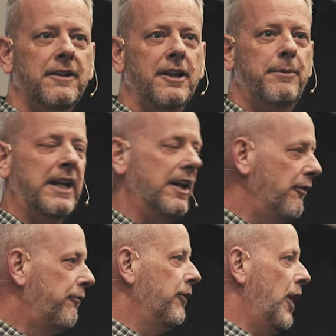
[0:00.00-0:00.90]
it began to
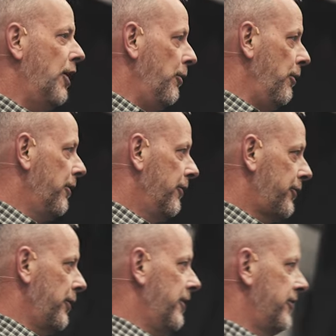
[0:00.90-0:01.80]
flow
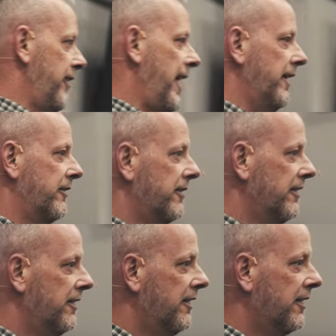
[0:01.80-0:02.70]
through his veins
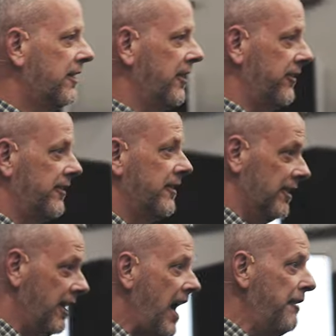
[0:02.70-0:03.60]
because the
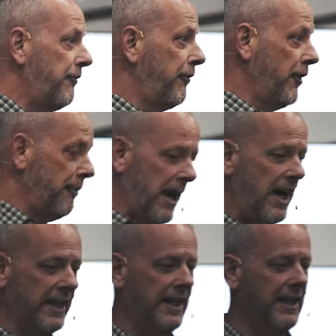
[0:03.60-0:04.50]
life for the
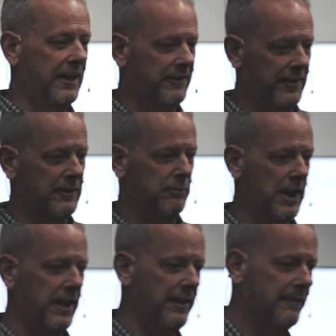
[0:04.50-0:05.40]
body is in the
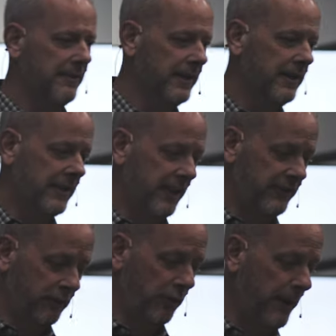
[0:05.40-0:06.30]
blood. Okay,
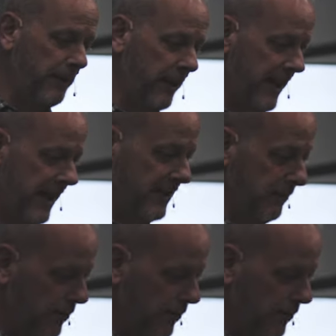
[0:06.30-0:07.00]
so remember that the